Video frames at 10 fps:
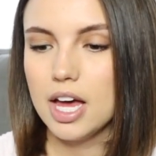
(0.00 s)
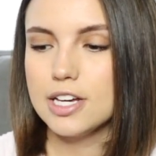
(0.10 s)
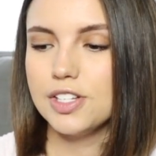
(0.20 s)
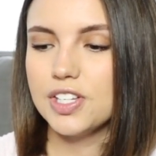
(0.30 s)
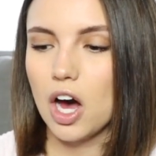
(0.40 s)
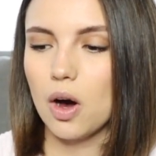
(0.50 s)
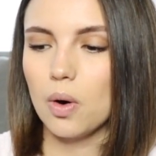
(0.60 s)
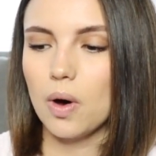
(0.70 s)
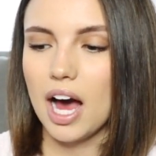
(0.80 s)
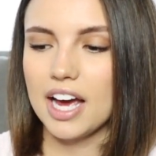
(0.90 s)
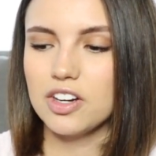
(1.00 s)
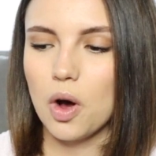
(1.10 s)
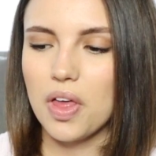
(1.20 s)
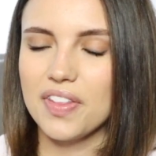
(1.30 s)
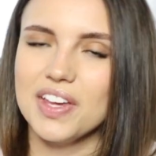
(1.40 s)
So I
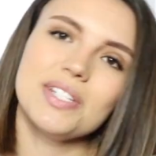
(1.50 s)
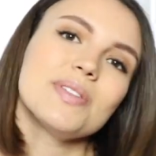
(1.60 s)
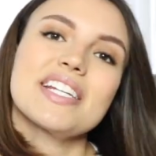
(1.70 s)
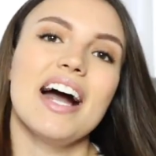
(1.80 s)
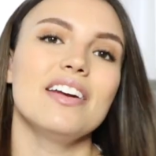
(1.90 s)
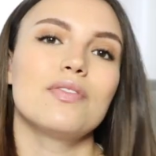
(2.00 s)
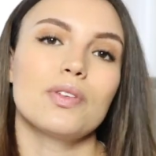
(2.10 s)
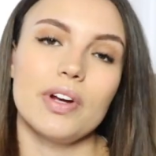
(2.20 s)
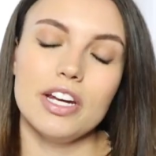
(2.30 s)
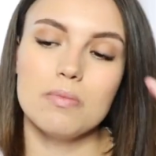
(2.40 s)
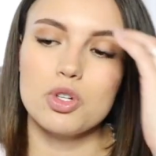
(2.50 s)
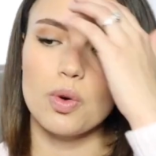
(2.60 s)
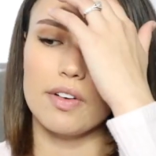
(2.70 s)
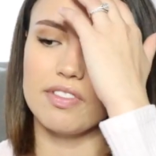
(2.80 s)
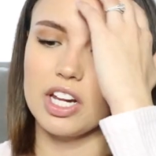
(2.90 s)
know that this was kind of a random
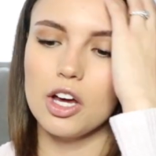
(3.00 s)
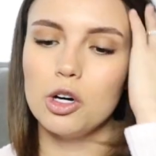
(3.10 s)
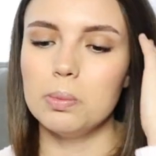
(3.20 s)
short video,